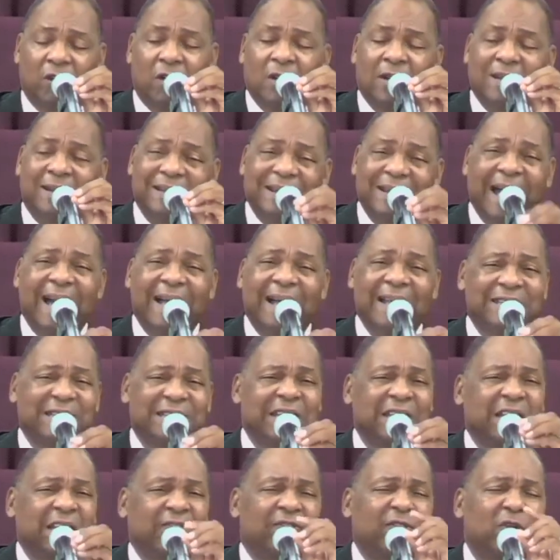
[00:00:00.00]
9
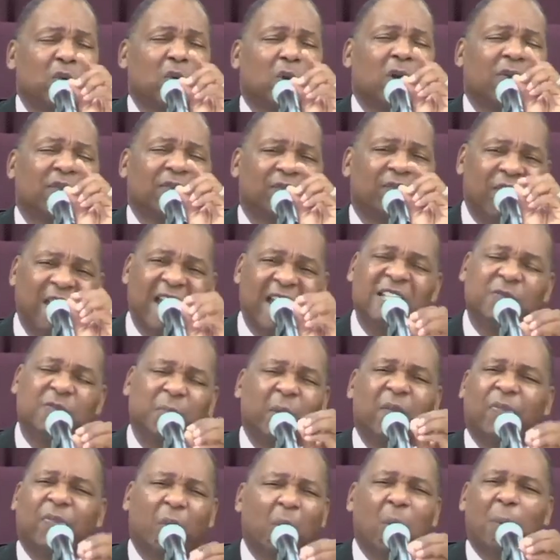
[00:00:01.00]
said, If you confess
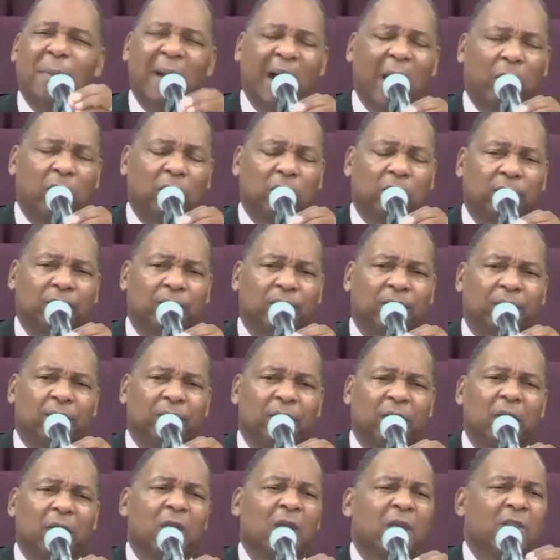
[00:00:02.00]
with your mouth
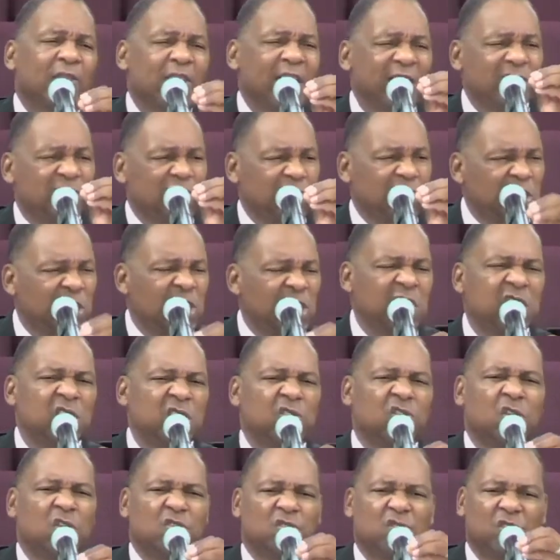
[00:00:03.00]
that
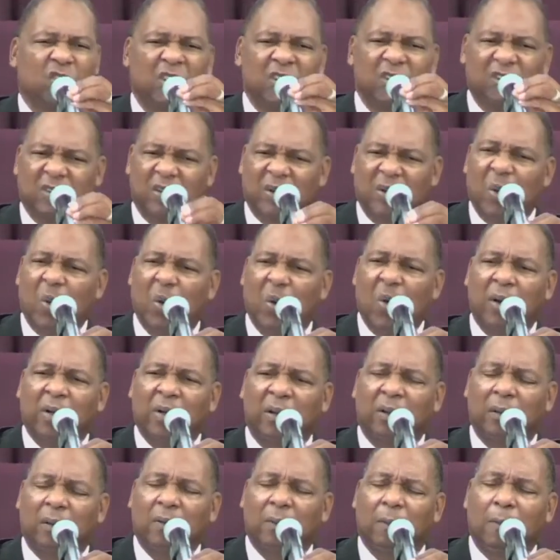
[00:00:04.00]
Jesus is Lord,
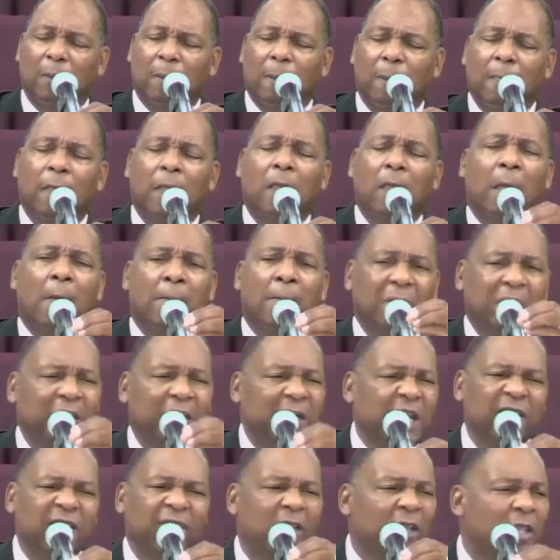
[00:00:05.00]

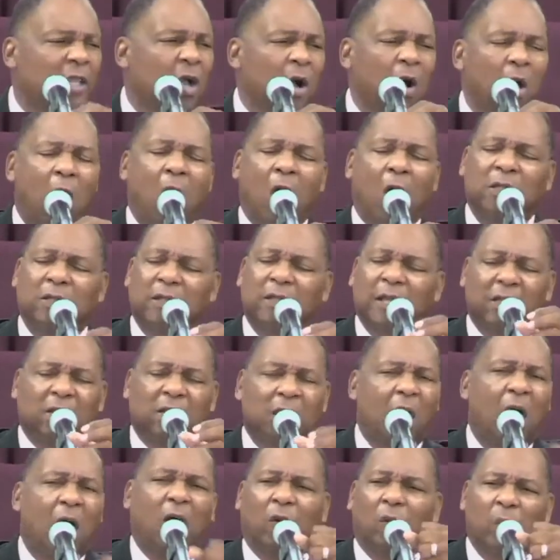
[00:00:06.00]
believe in your heart that
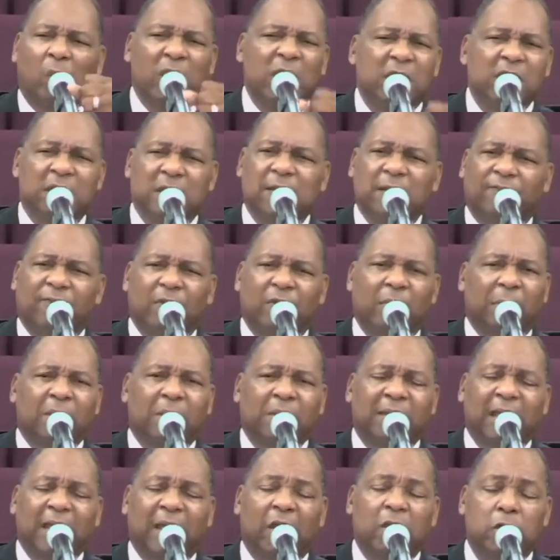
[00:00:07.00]
God raised him from the
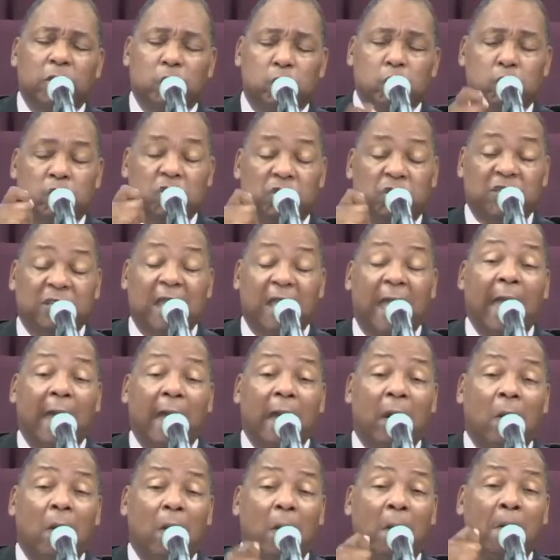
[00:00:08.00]
dead, you
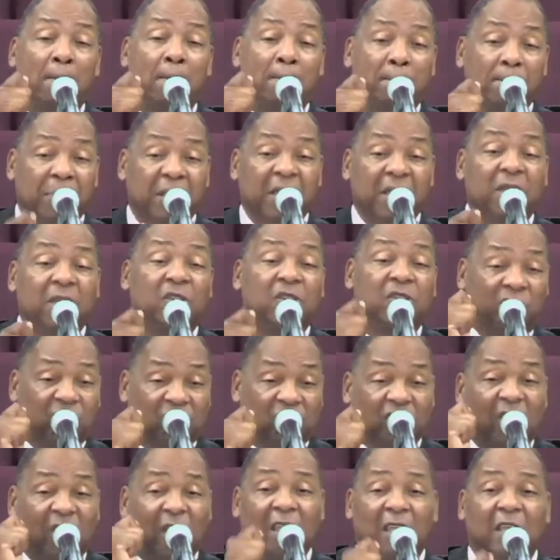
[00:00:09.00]
shall be
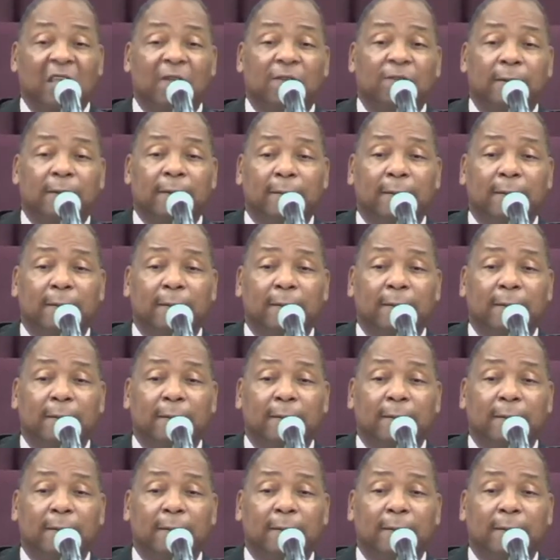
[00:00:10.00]
saved.